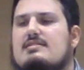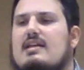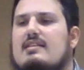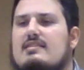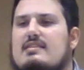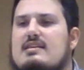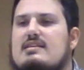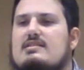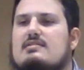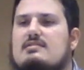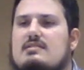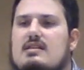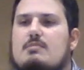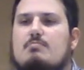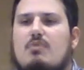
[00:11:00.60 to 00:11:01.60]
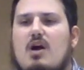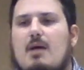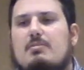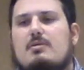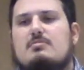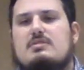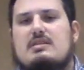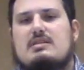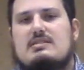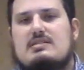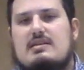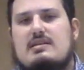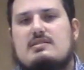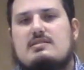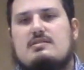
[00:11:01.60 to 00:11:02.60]
that these deep problems
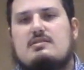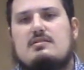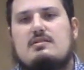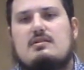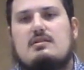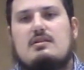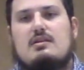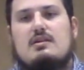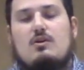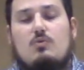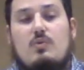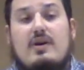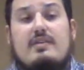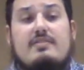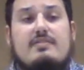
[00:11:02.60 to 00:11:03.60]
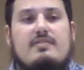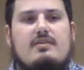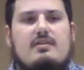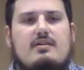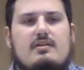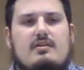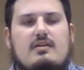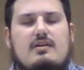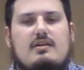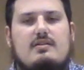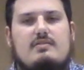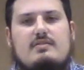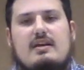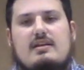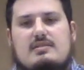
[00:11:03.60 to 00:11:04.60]
exist with
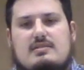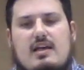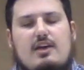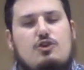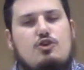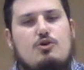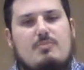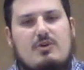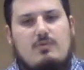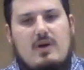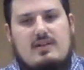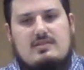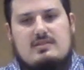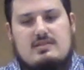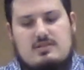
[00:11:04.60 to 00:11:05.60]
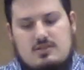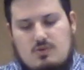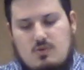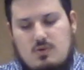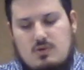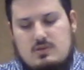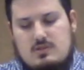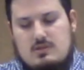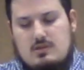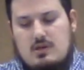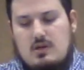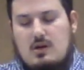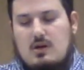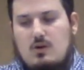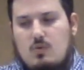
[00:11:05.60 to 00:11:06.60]
things like human rights discourse,
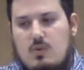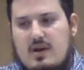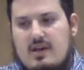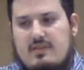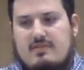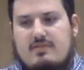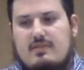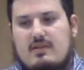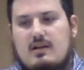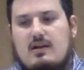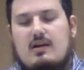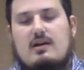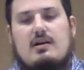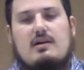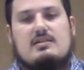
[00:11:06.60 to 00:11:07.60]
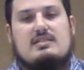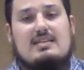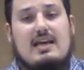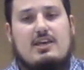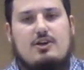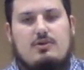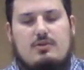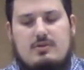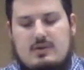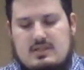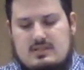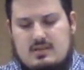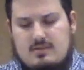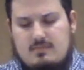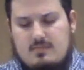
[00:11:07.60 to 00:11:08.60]
with
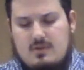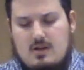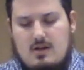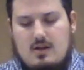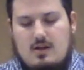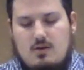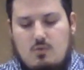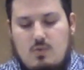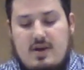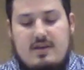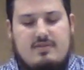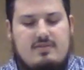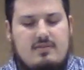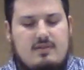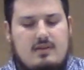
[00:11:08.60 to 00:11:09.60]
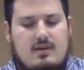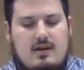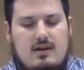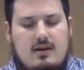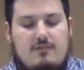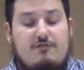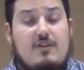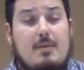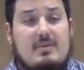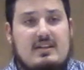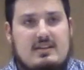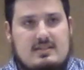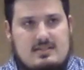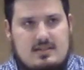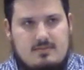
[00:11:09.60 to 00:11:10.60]
secularism, with
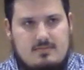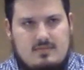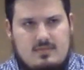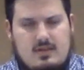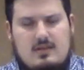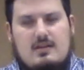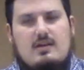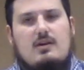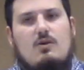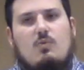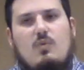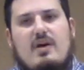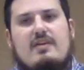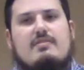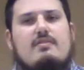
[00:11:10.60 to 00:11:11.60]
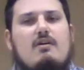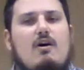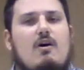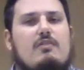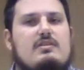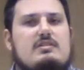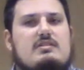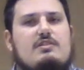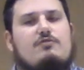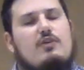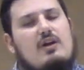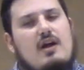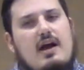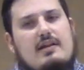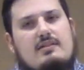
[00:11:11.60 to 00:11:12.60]
feminism, with all these
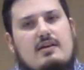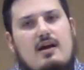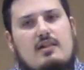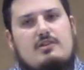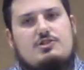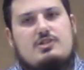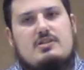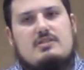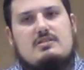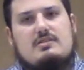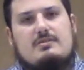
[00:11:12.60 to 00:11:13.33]
different ideologies,